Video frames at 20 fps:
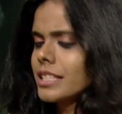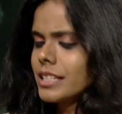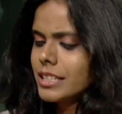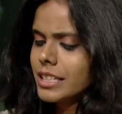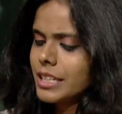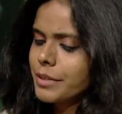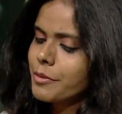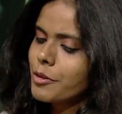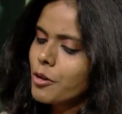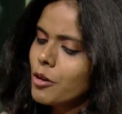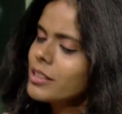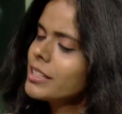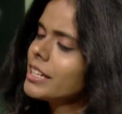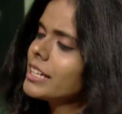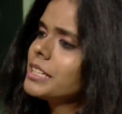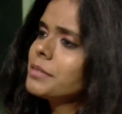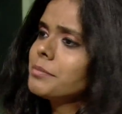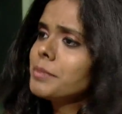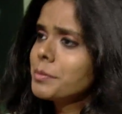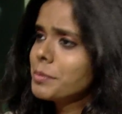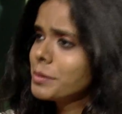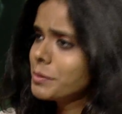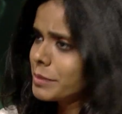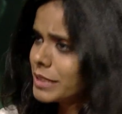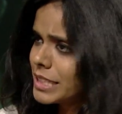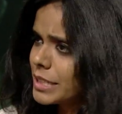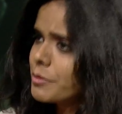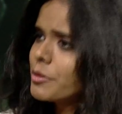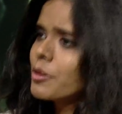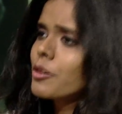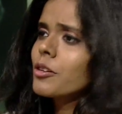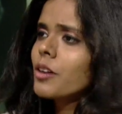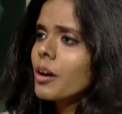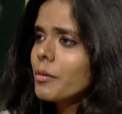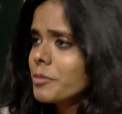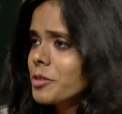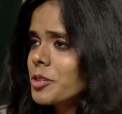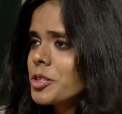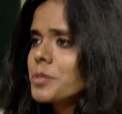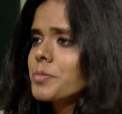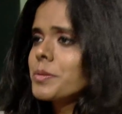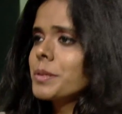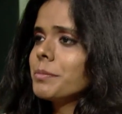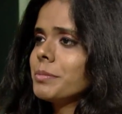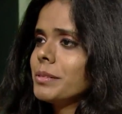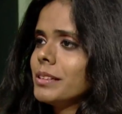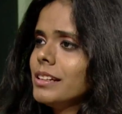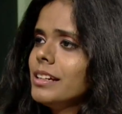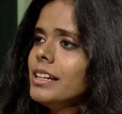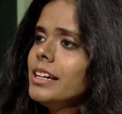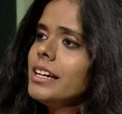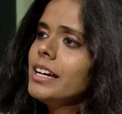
They were all Dalit people, but they were all communist people.